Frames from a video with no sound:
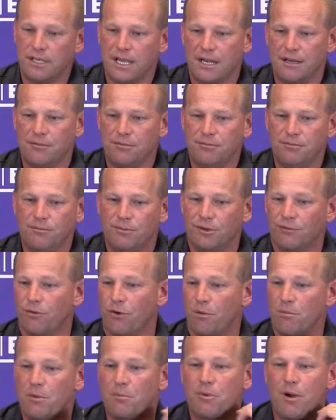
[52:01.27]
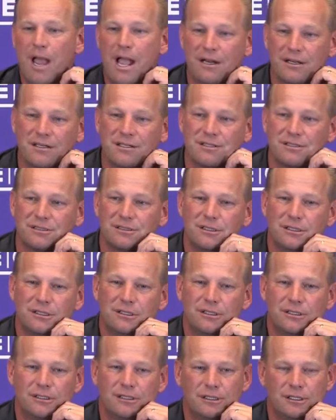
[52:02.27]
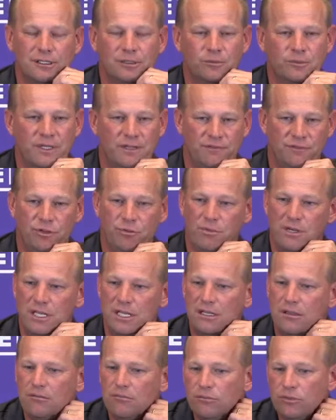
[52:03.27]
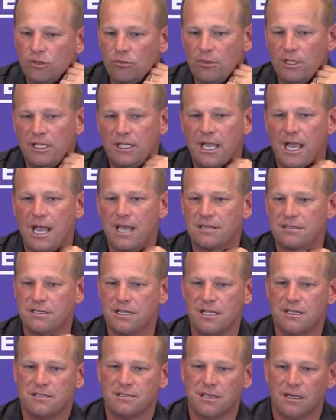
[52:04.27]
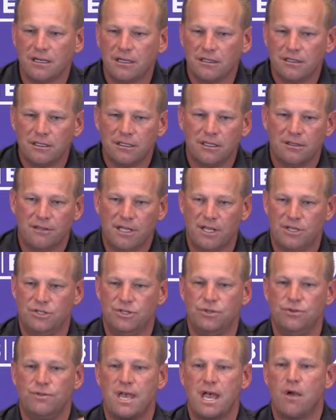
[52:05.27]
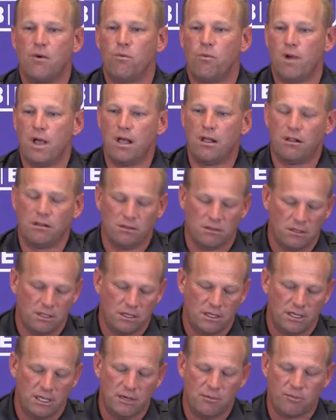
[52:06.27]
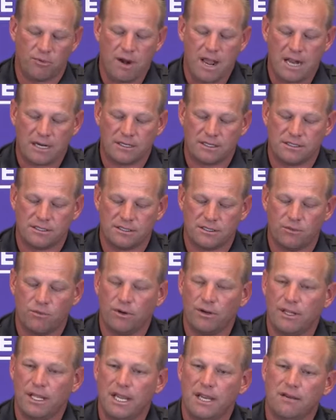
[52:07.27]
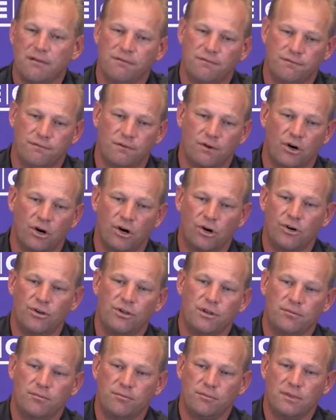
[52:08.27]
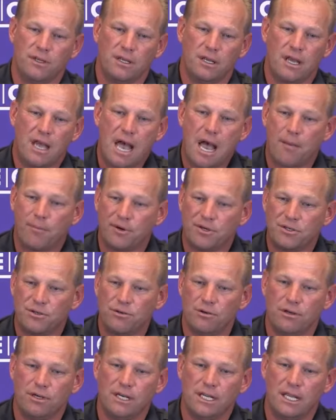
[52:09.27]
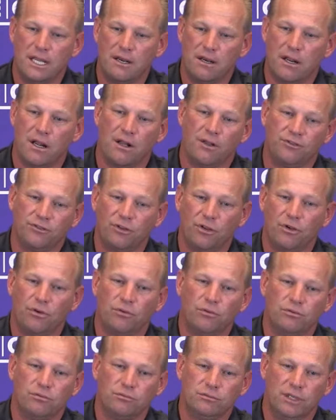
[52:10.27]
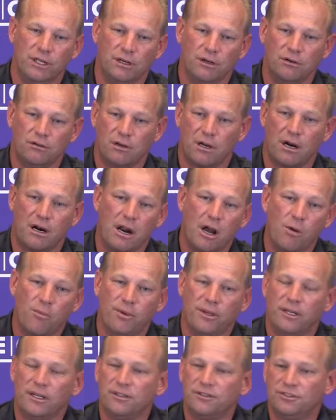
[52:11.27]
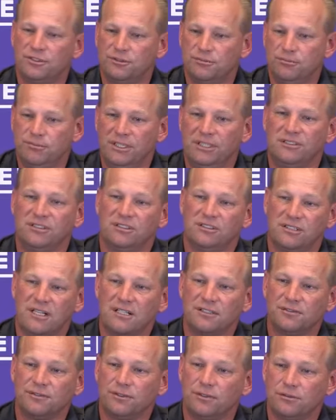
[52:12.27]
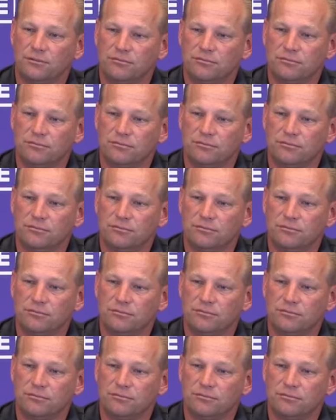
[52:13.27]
got to perform in practice. We have too many guys that do that well in practice to where they've earned the opportunity and they also, you know, are helping us be successful.